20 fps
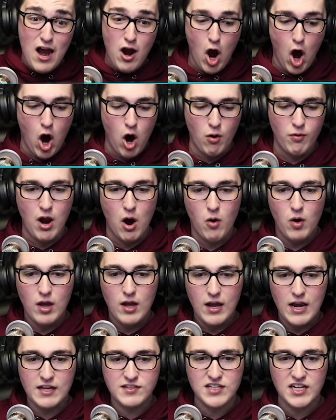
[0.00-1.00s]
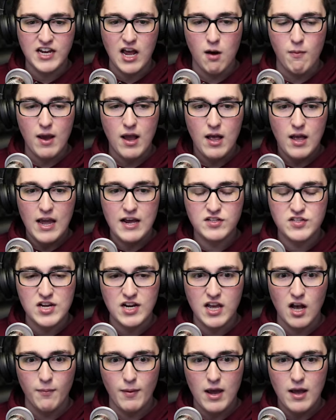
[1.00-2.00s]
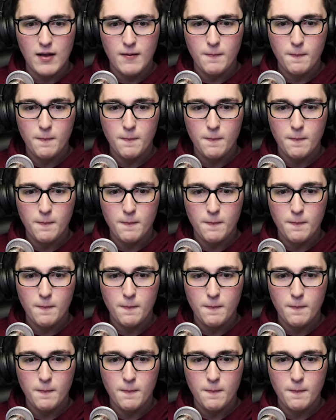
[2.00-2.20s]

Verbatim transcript: He's oh no, he's gonna kill me. He's gonna kill me.